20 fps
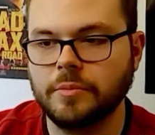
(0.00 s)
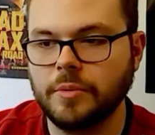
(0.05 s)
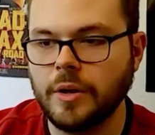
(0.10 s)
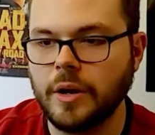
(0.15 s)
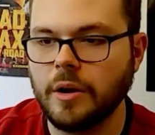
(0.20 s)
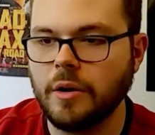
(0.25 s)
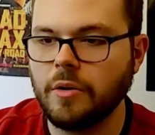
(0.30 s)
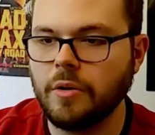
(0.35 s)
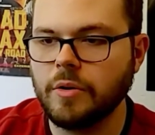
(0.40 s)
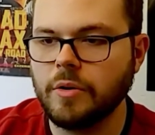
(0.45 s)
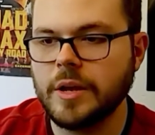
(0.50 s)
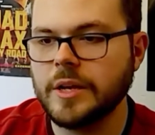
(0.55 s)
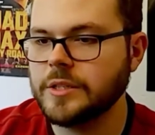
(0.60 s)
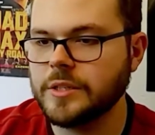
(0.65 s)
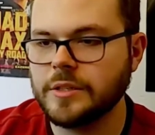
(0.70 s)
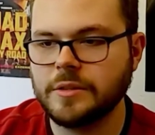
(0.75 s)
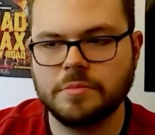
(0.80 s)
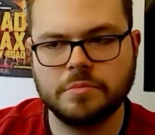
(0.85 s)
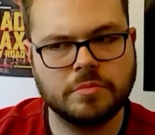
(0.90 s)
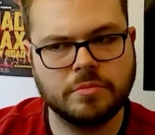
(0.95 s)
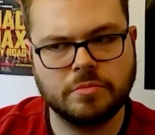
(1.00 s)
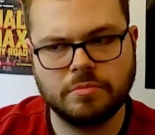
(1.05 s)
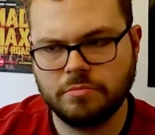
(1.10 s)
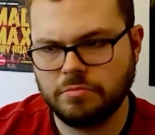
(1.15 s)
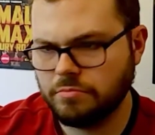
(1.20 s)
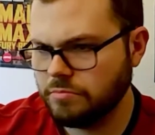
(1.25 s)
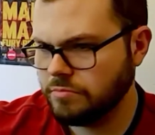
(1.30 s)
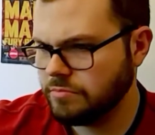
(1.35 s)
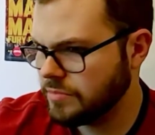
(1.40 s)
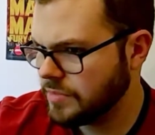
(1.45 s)
You know, is
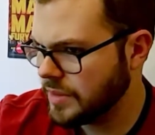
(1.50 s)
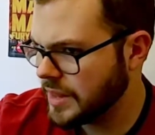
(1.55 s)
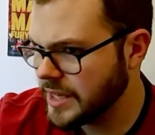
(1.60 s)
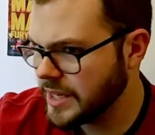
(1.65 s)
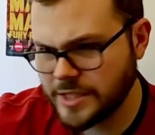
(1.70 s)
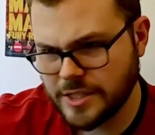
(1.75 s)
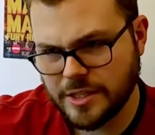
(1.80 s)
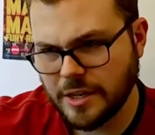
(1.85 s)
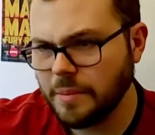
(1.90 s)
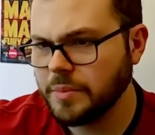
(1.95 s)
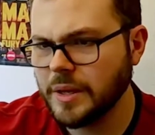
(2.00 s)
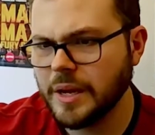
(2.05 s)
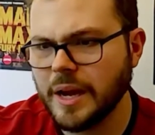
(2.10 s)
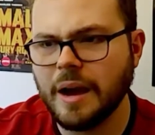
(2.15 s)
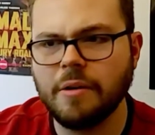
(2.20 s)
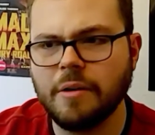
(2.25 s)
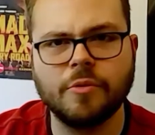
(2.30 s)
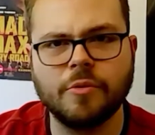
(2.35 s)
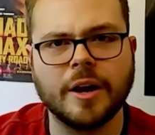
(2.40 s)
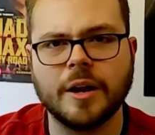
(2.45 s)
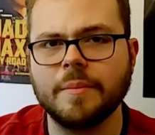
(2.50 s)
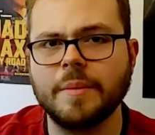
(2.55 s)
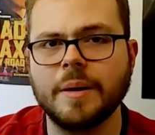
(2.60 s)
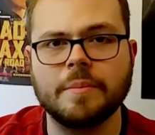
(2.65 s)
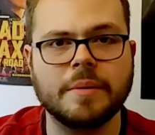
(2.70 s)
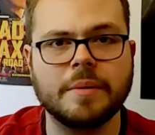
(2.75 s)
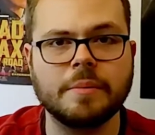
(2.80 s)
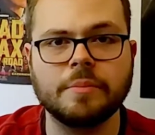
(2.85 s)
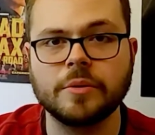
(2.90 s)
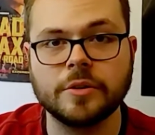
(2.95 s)
this is something I would
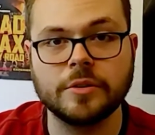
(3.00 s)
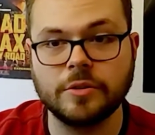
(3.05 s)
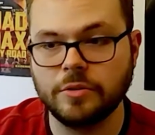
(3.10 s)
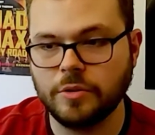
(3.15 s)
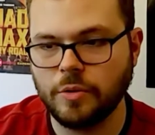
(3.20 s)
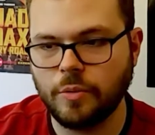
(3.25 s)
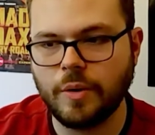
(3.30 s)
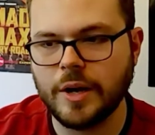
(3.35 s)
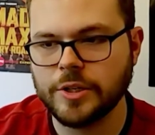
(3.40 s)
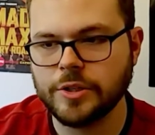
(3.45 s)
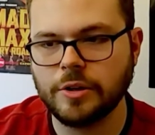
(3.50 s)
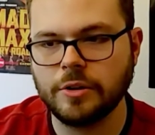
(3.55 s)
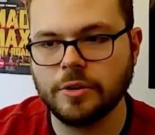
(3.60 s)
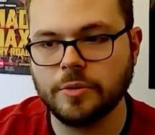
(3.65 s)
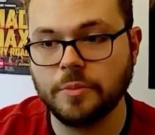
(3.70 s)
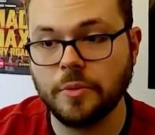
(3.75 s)
recommend people to do, to watch all their